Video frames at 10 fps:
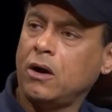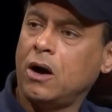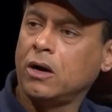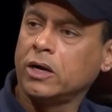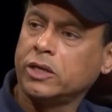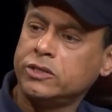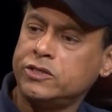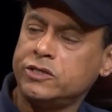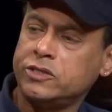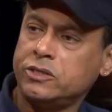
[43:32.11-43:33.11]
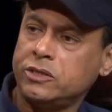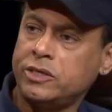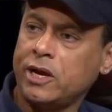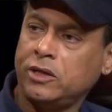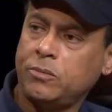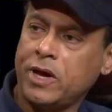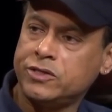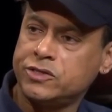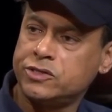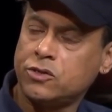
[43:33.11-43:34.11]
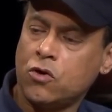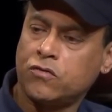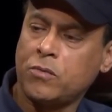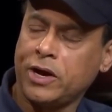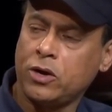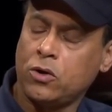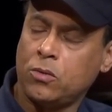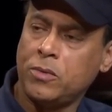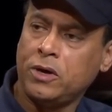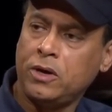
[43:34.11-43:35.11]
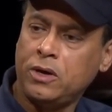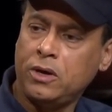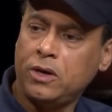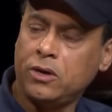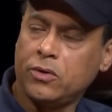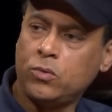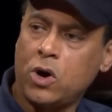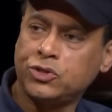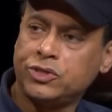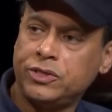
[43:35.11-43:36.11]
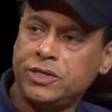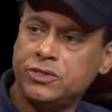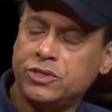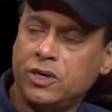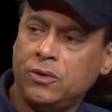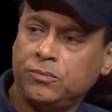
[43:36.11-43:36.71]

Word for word: on a consistent and daily basis over my home here in Washington, D C.